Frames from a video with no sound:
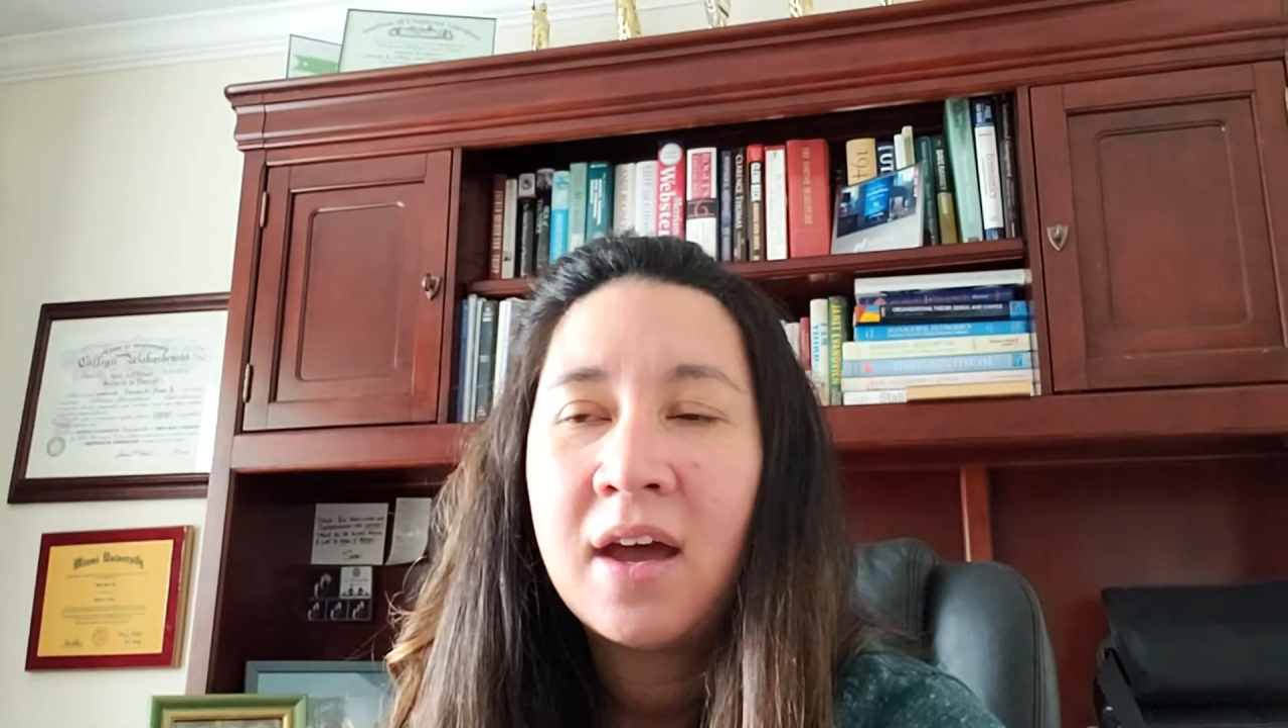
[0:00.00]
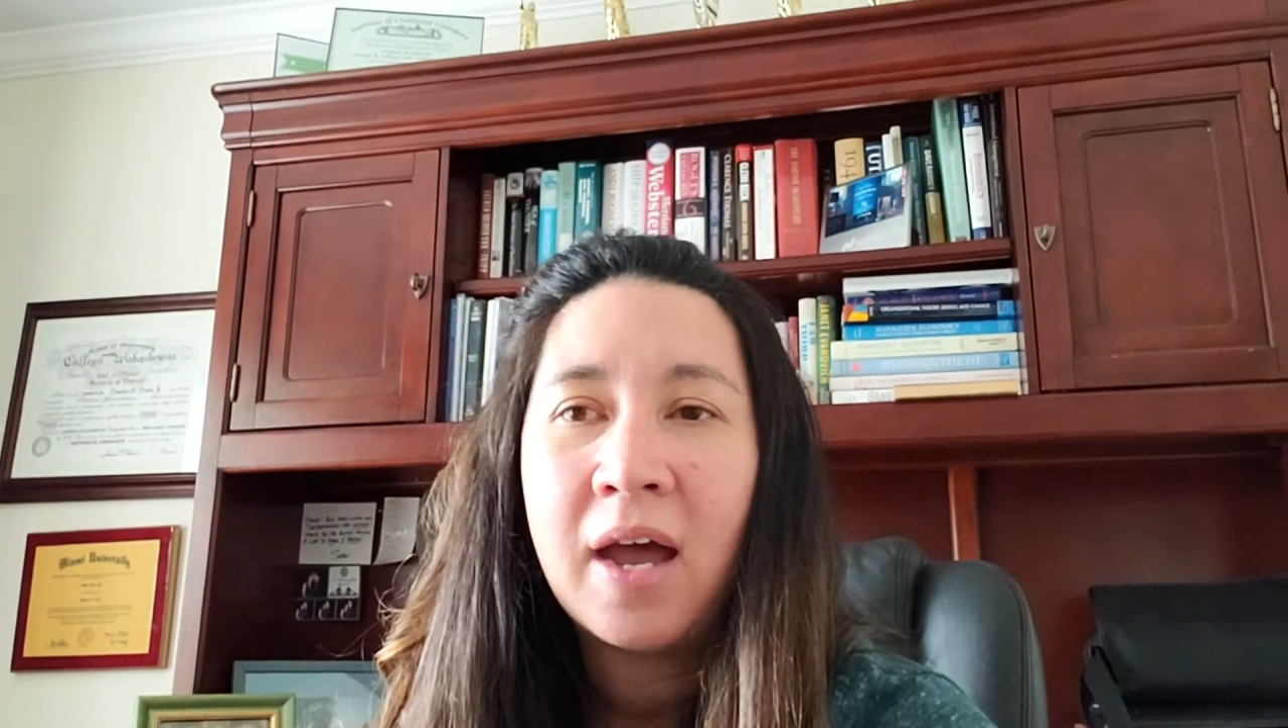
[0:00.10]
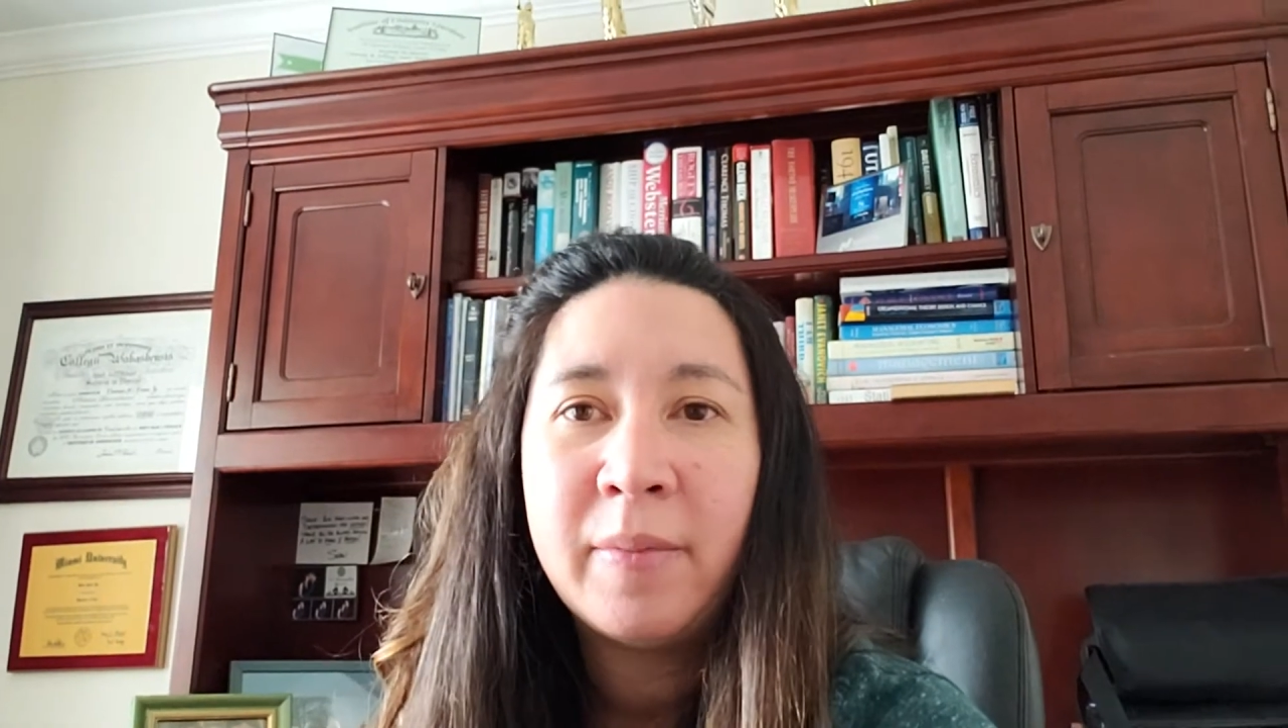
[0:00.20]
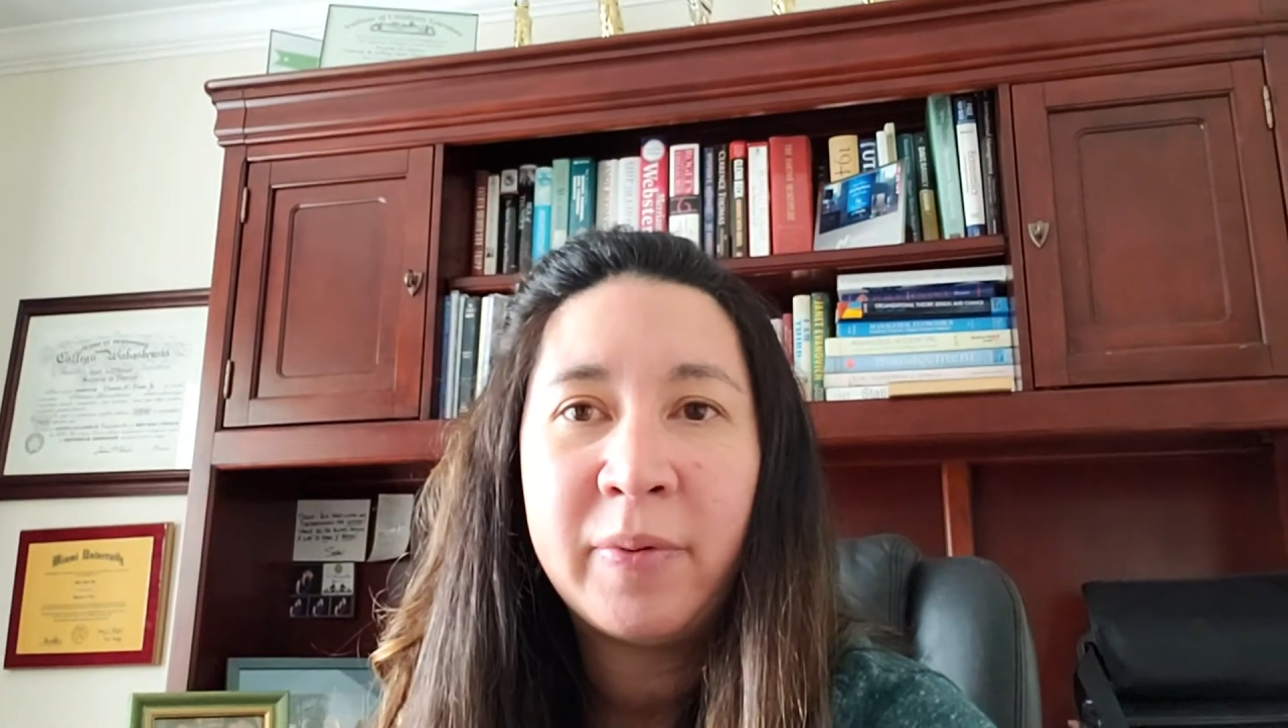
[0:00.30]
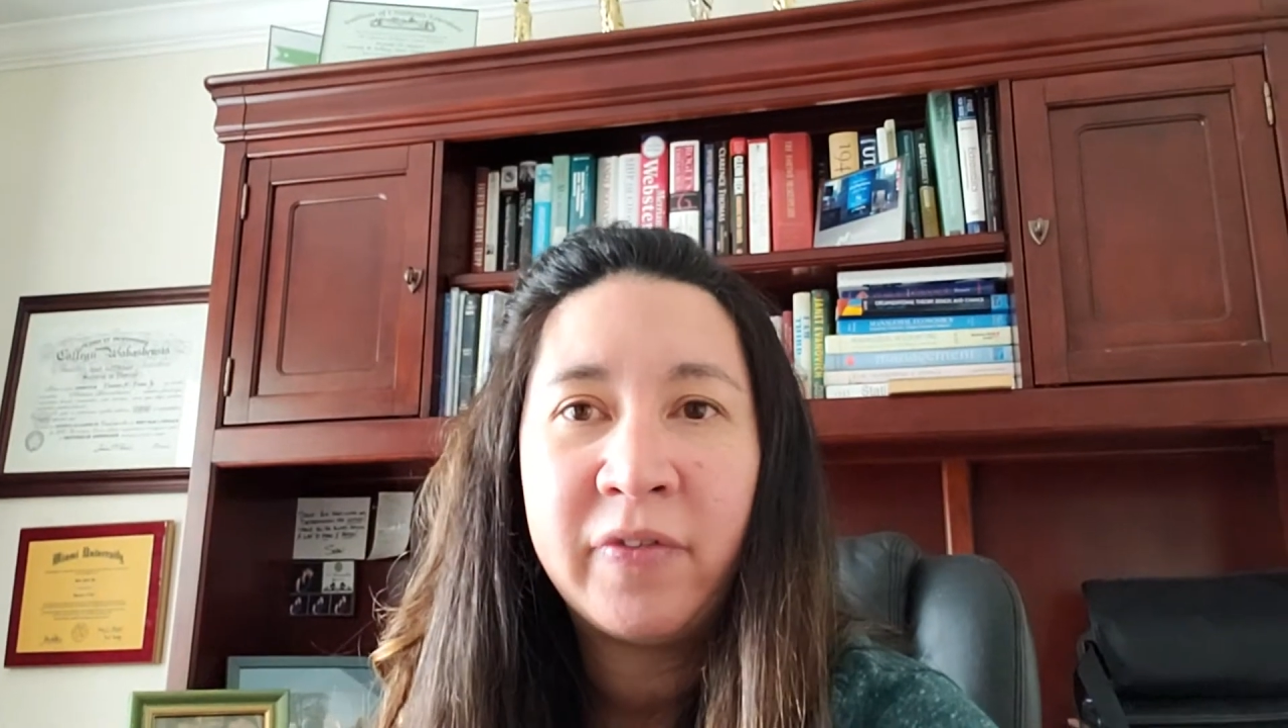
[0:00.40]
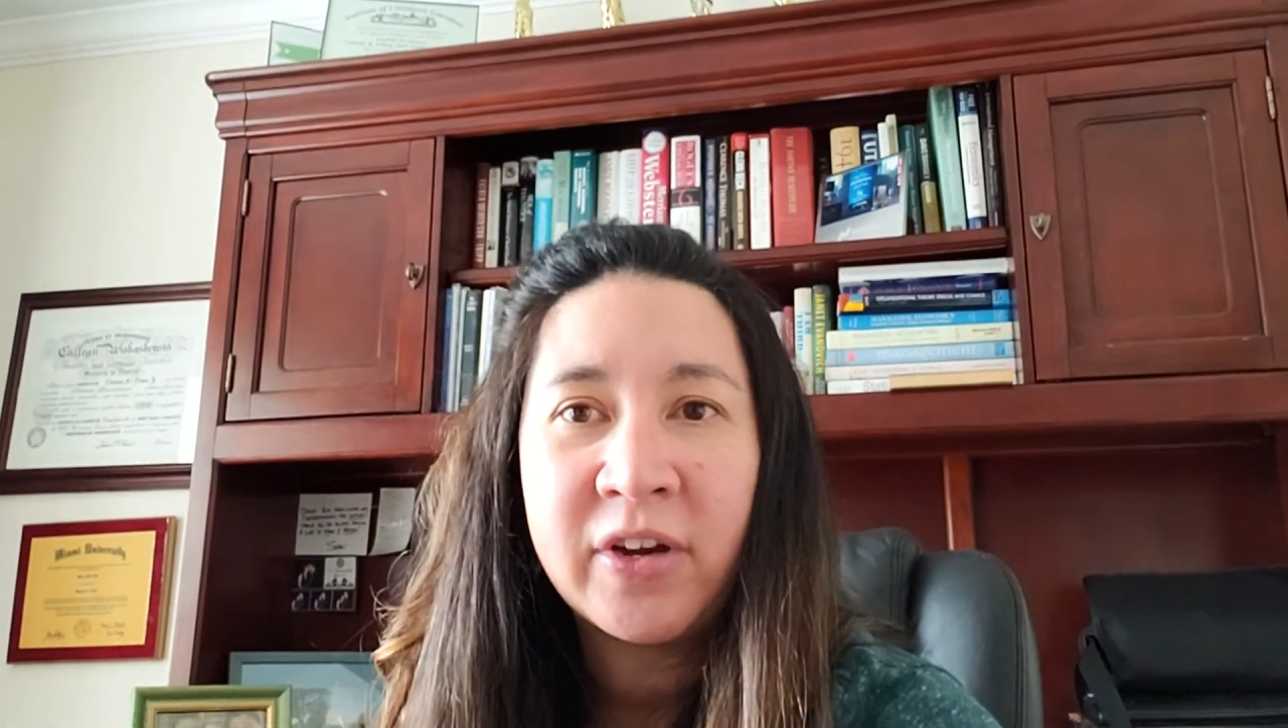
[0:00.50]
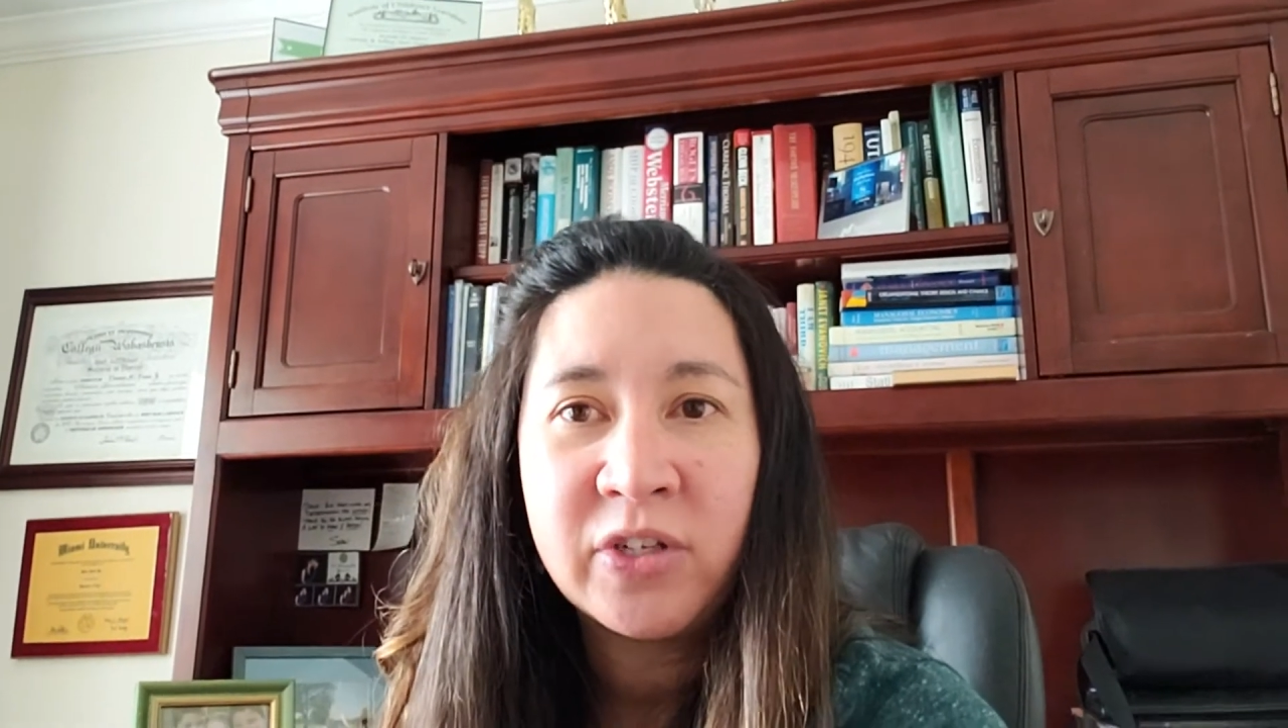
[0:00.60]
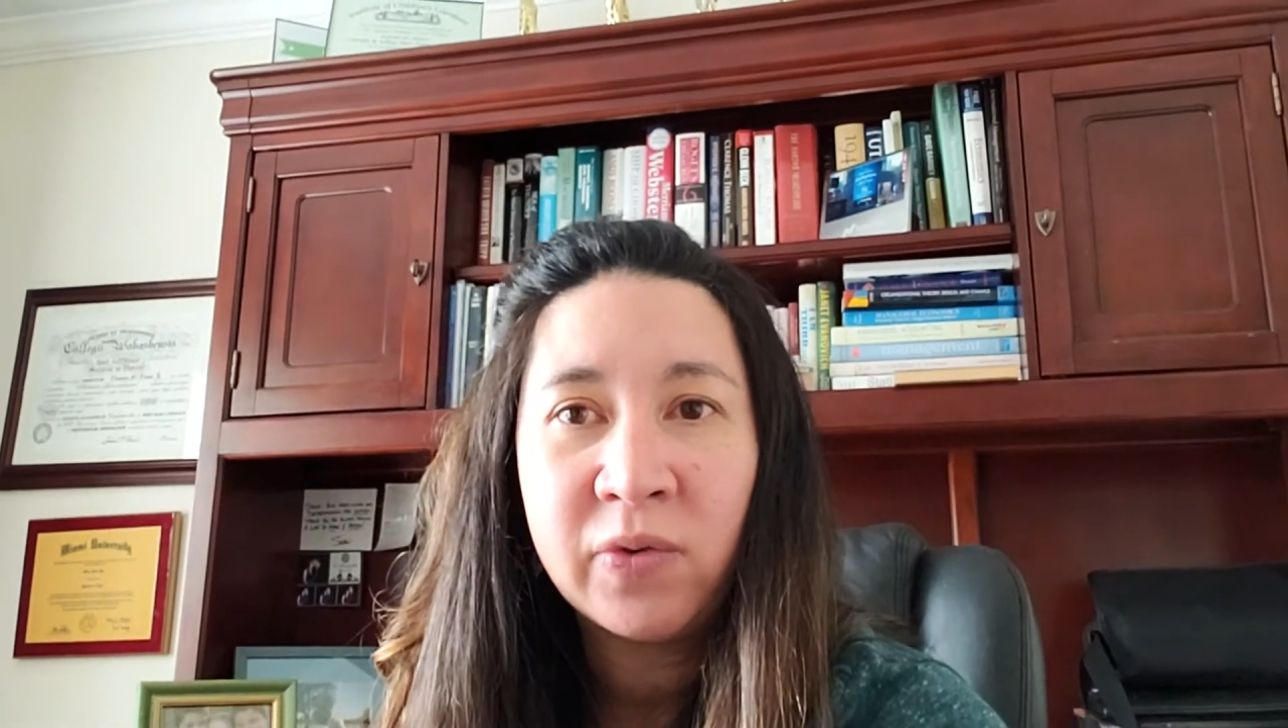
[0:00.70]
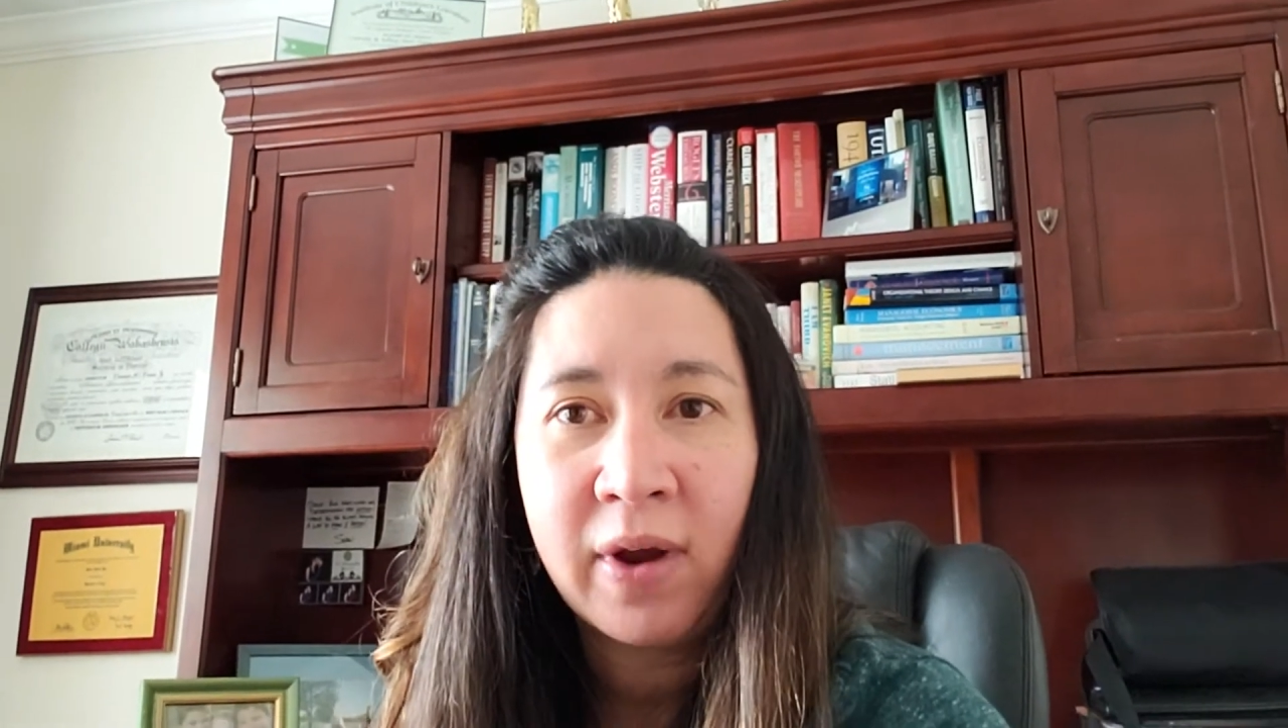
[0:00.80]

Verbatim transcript: I'm a professional